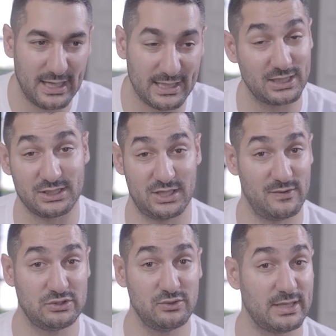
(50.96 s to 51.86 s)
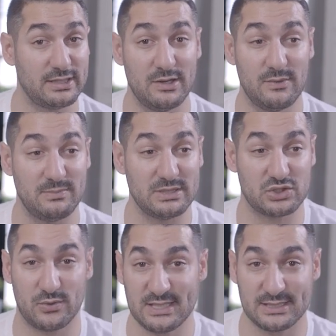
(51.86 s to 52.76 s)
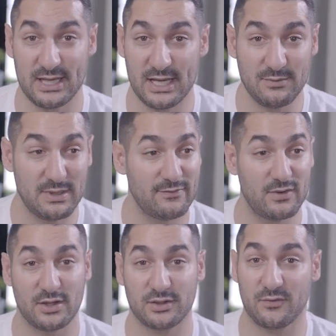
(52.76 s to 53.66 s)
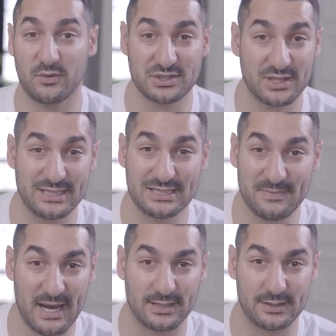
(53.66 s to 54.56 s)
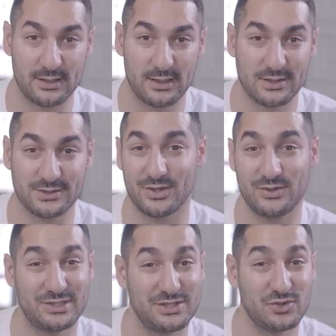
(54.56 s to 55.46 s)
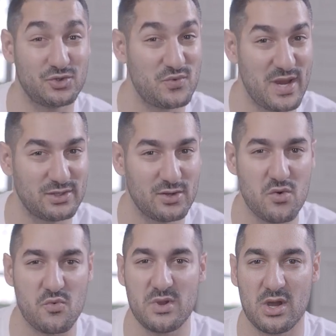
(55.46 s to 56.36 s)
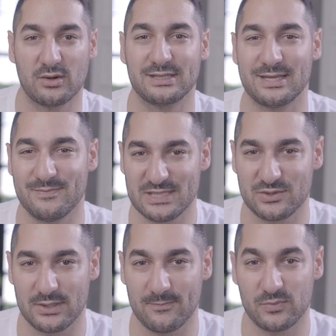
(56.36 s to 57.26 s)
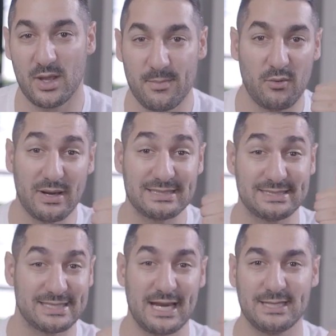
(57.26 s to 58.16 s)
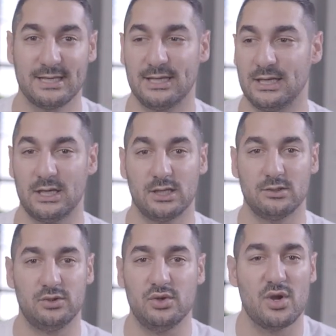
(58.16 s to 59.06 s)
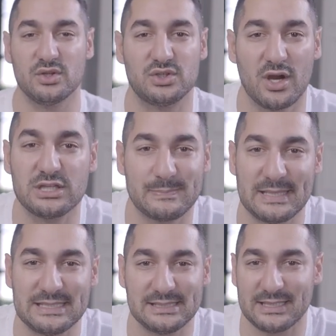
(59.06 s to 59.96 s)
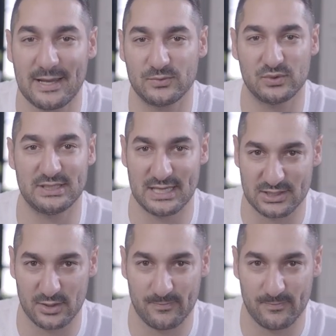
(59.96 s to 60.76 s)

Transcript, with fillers: I can guarantee you that he will be stressed and he will have a lot of questions in his mind. So you didn't create a real chemistry. Number one sign, do you enjoy spending time together?